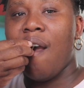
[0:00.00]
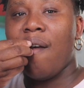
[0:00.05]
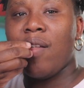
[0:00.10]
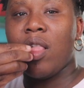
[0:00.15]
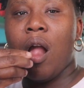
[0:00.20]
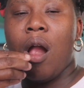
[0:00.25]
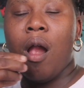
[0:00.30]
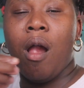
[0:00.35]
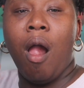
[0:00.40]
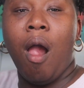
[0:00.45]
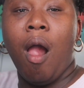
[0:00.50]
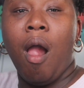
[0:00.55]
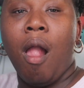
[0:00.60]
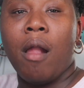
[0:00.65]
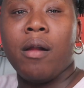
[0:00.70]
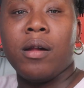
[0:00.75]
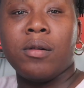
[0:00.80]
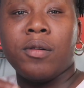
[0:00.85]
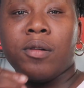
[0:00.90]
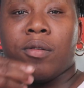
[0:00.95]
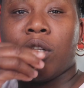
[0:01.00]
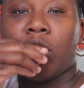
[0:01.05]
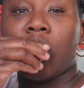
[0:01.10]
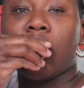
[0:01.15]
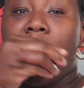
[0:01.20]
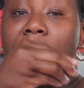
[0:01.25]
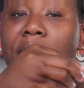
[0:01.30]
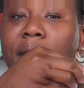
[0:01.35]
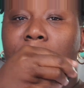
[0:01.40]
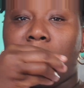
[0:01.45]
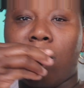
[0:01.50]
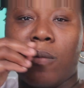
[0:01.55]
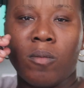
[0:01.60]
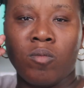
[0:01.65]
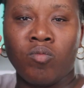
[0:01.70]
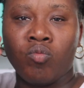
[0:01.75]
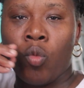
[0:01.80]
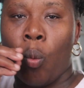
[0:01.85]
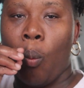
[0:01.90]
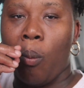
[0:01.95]
Josiah, why are you giving me the
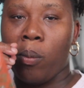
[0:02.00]
water?